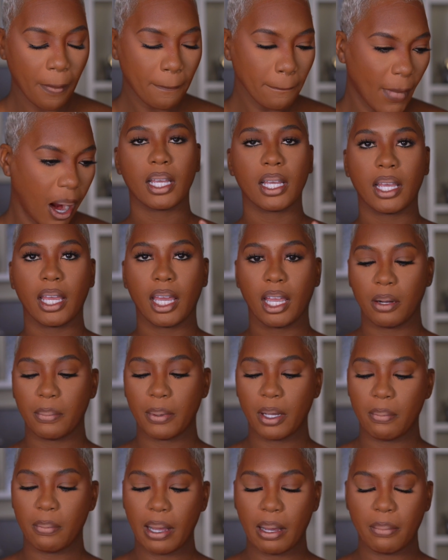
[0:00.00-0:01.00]
Take
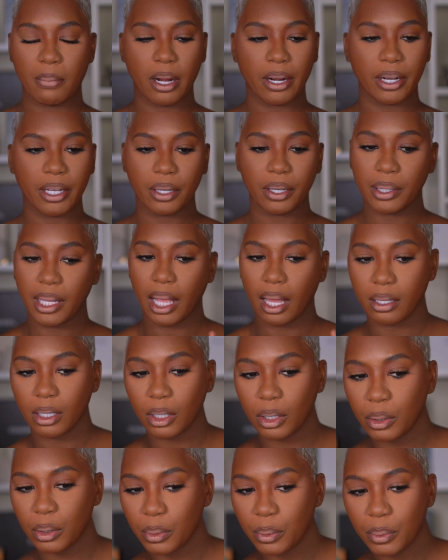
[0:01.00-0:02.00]
Caramel by Mario. Y'all
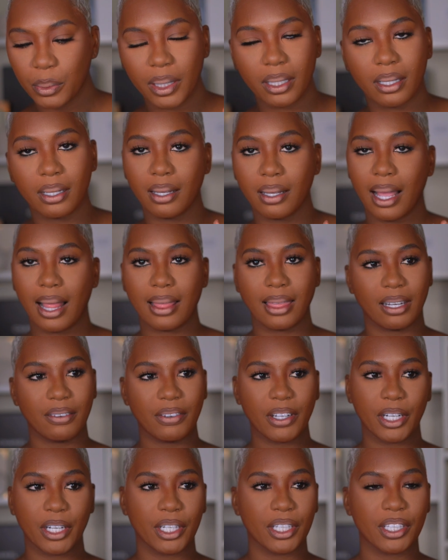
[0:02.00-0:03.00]
know I love
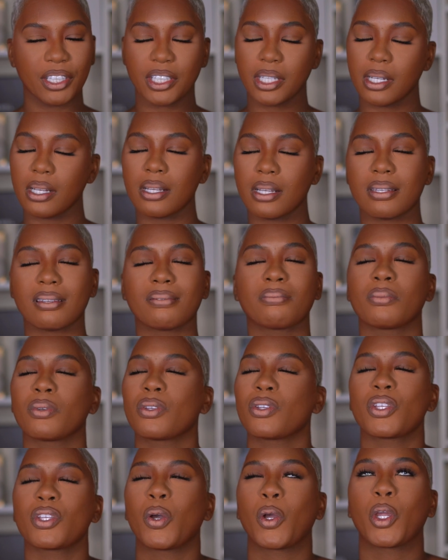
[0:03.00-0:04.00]
her. She's
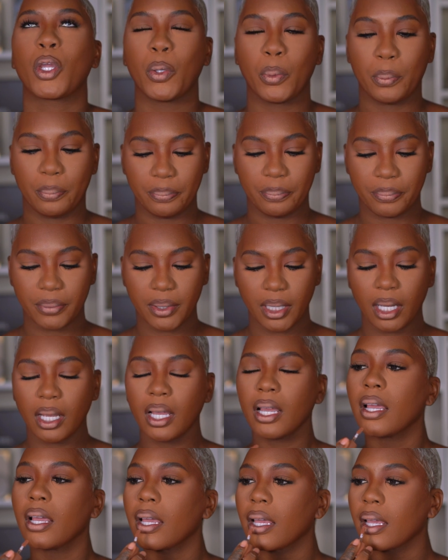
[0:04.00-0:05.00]
so cute.
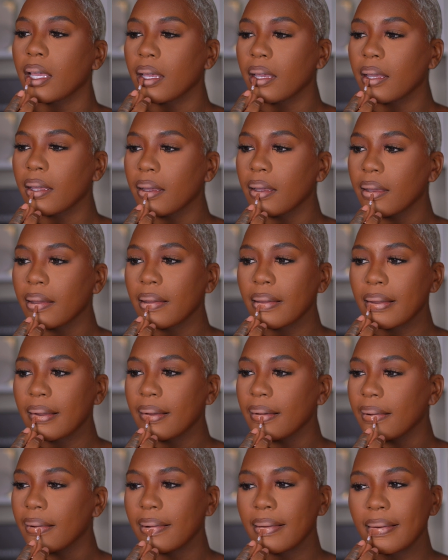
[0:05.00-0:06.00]

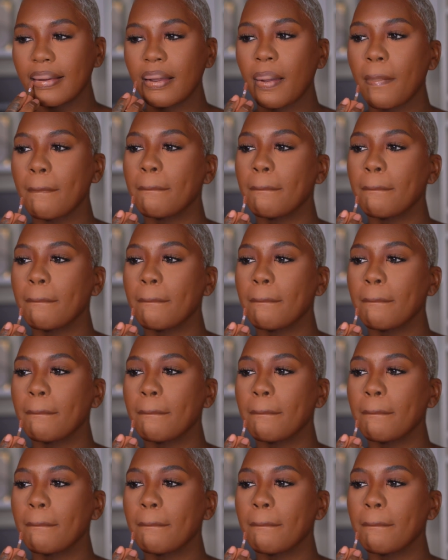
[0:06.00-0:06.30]
And